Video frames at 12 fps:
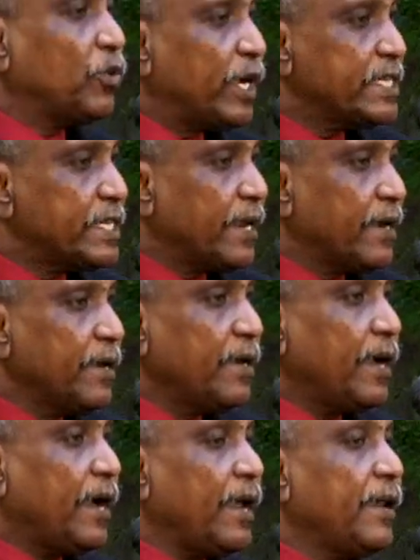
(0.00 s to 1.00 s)
together,
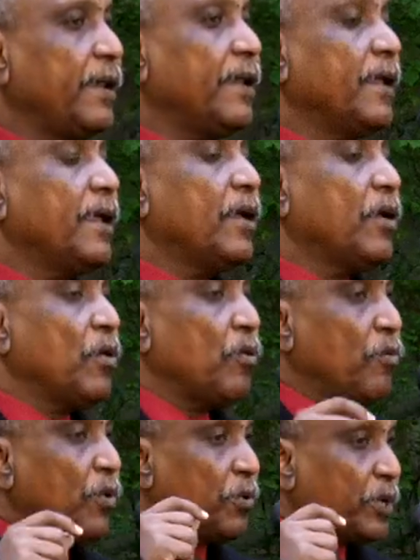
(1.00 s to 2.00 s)
and
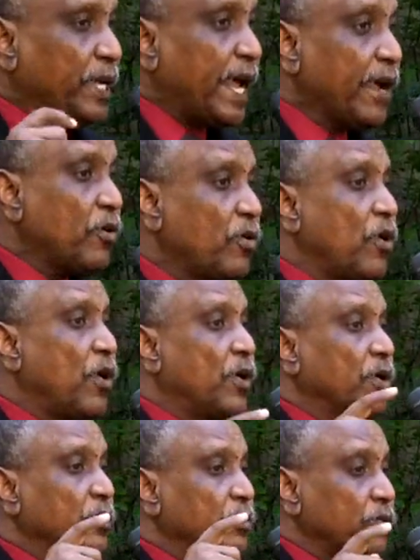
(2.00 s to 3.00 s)
we would like
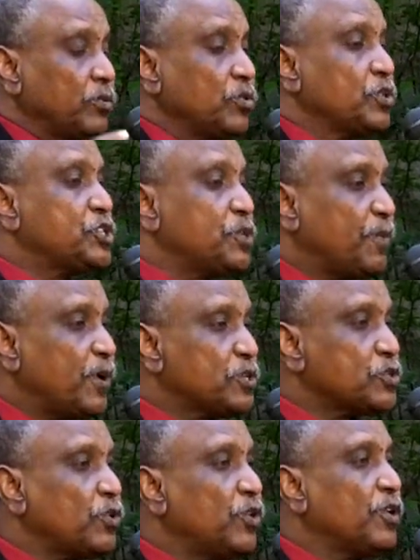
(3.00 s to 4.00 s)
all to
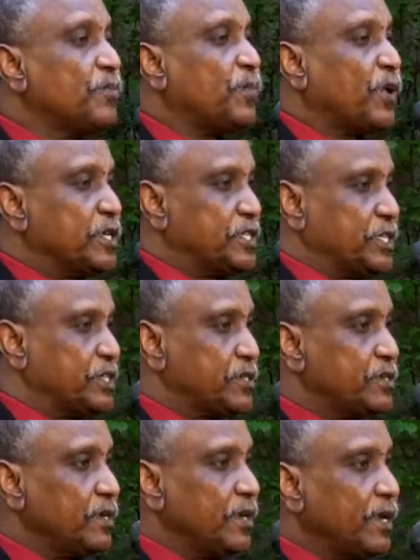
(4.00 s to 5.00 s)
expose all
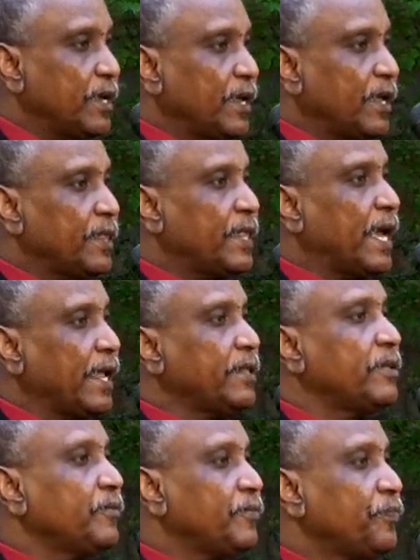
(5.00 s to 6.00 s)
policies that
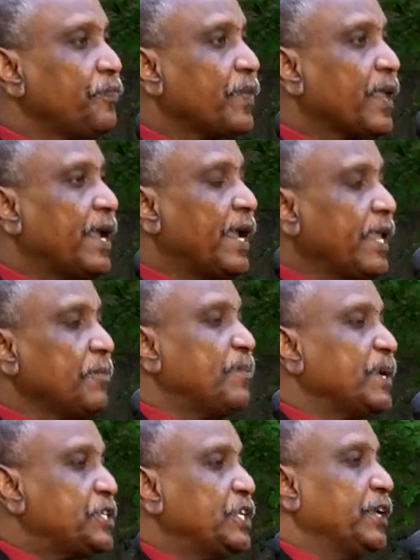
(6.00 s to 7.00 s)
help
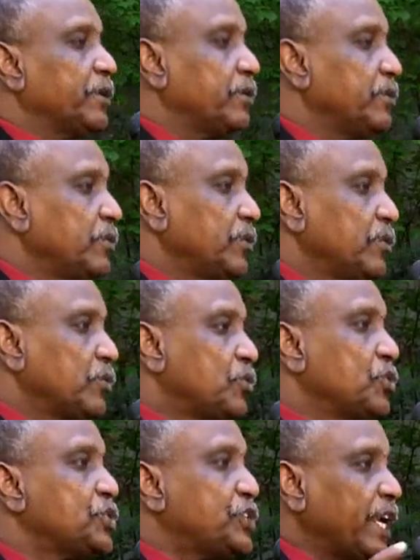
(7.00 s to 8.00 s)
Bashir
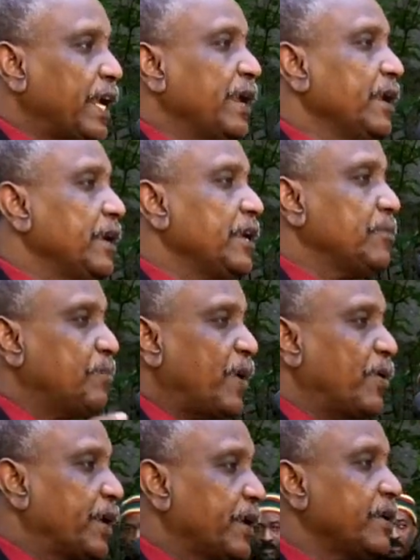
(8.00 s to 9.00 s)
to stay in
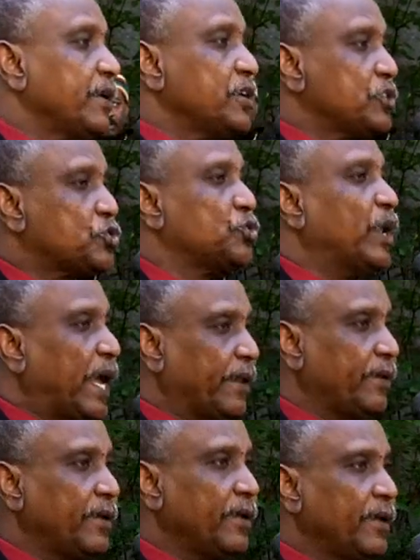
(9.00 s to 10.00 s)
power in Sudan.
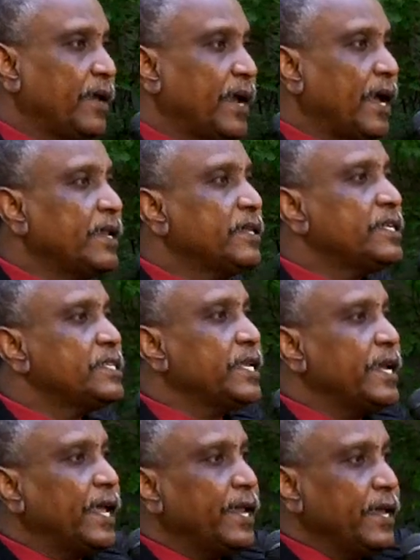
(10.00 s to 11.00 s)
And it is
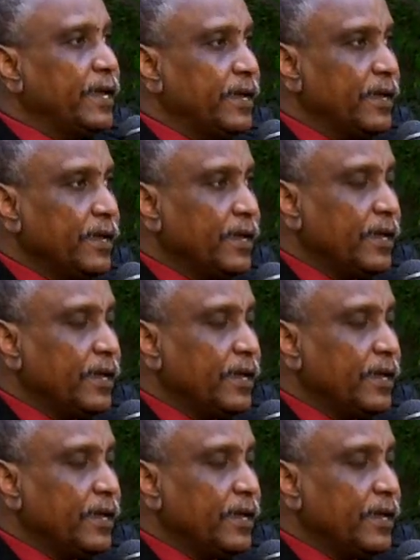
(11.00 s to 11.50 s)
really